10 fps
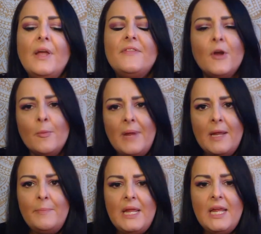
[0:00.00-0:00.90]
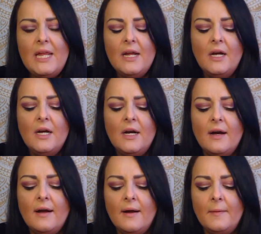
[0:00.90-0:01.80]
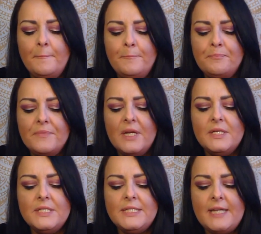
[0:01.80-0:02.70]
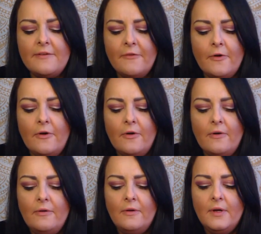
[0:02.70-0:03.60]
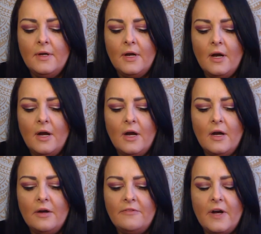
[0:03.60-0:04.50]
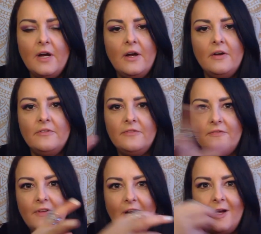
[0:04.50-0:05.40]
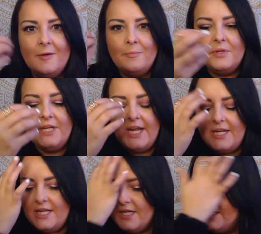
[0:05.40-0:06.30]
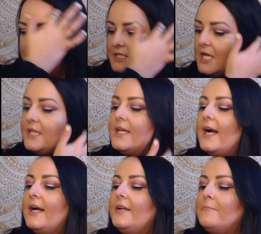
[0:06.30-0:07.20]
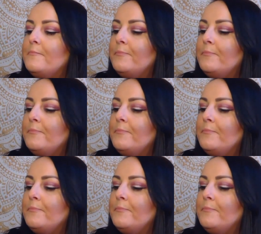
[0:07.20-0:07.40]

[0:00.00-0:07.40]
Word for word: there may be um, several of of uh, Pleiadians that